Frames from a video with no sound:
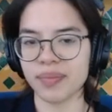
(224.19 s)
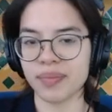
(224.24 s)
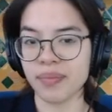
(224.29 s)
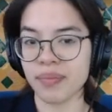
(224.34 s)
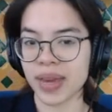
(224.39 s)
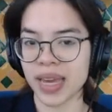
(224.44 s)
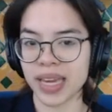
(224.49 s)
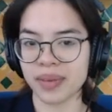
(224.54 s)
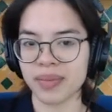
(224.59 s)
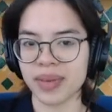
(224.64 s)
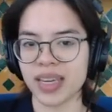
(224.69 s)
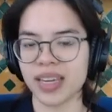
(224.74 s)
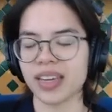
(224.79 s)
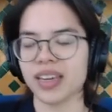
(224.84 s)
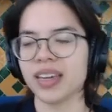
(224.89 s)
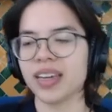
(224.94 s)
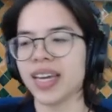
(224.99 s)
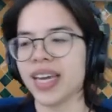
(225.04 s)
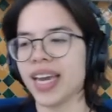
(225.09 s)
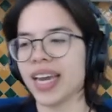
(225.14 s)
maybe
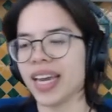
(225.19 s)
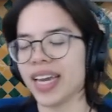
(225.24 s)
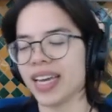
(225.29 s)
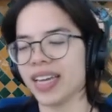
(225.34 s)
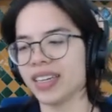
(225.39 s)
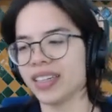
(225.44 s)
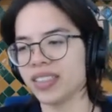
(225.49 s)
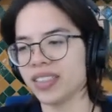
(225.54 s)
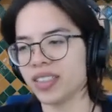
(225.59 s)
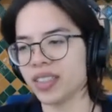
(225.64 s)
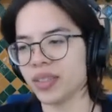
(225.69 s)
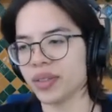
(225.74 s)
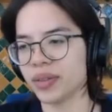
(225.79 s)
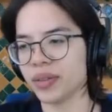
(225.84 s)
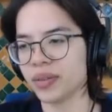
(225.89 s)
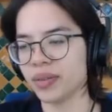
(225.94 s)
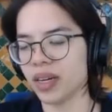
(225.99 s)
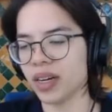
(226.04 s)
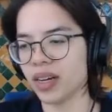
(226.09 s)
into